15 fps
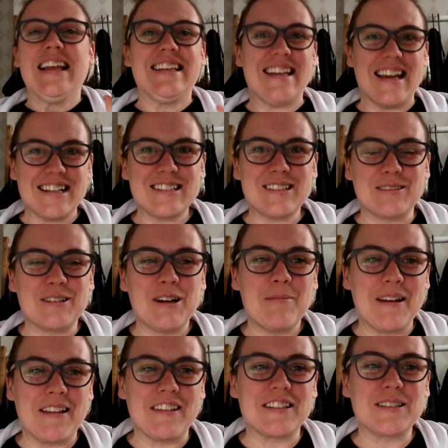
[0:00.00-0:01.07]
yes, I'm
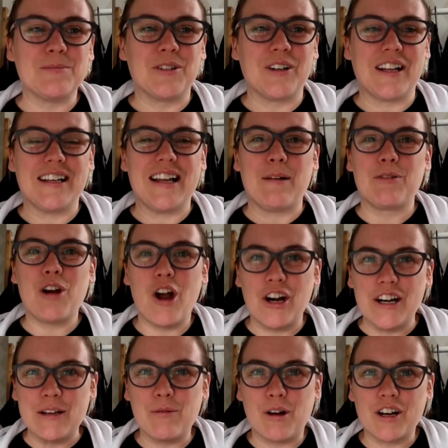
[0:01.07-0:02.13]
coming in this morning. I'm
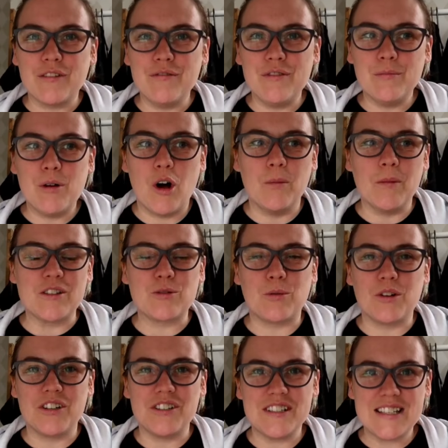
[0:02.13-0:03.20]
currently working from home. It's
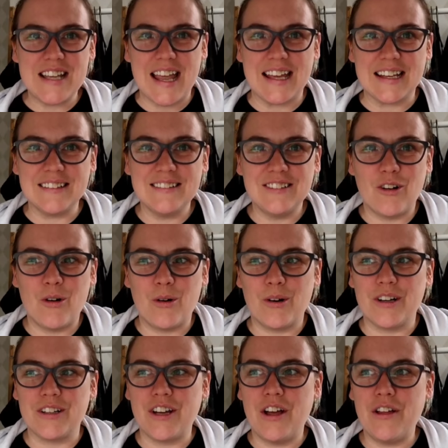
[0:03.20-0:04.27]
quarter to 10
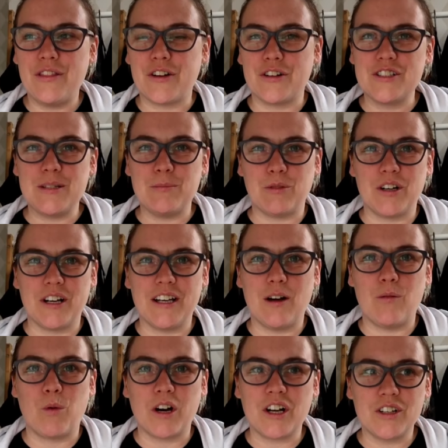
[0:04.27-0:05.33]
on Thursday morning.
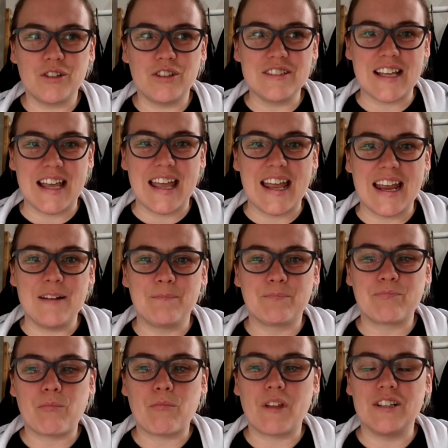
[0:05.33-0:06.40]
I'm working all day
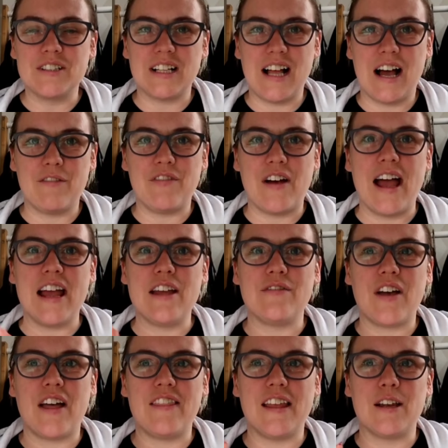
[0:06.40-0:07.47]
until half
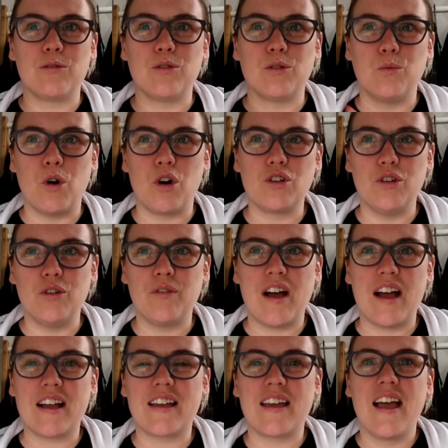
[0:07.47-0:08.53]
five and then I'm going to walk
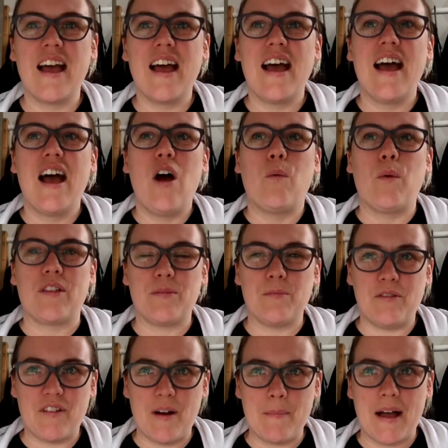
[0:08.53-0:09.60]
Novak with
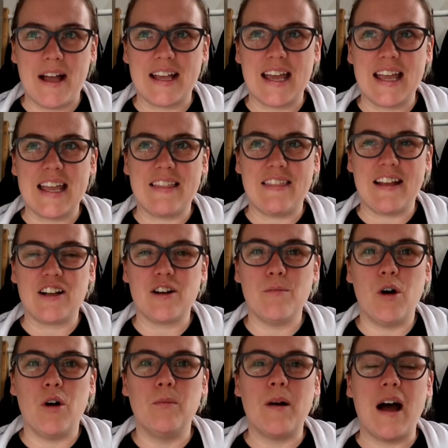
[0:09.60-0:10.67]
my friend Maggie and then come
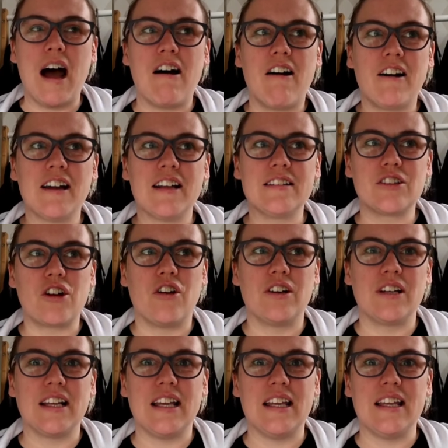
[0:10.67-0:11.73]
home. Aaron is
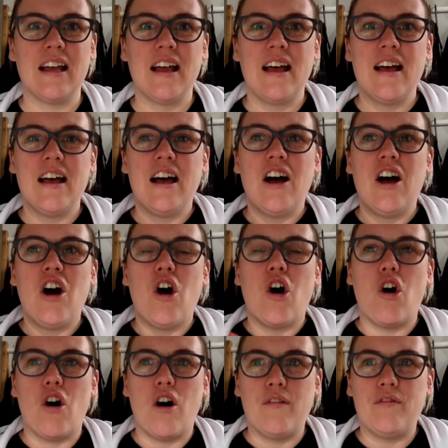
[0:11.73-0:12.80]
currently
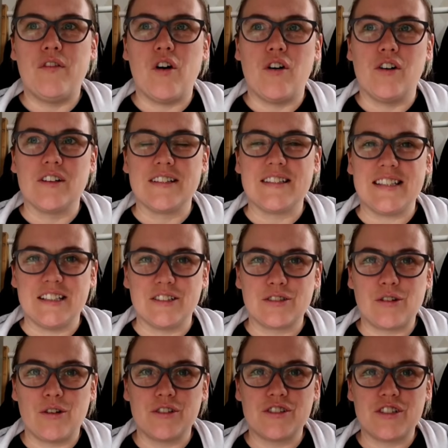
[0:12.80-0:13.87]
off on
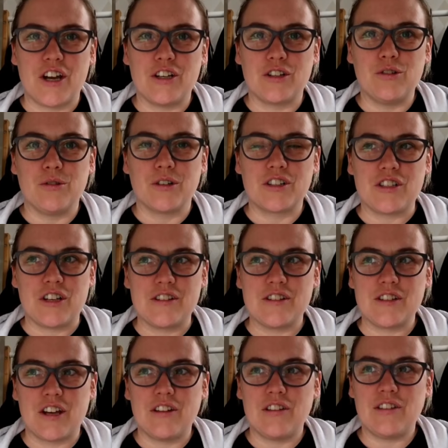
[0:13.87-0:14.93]
sales calls down in Cork down
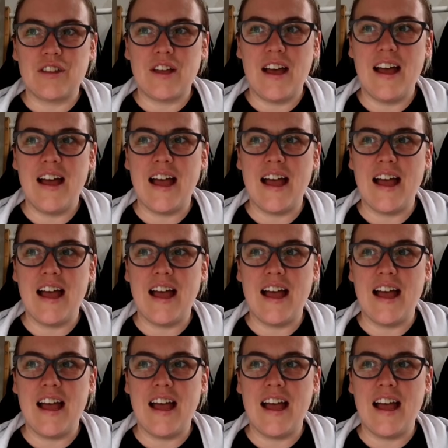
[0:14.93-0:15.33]
south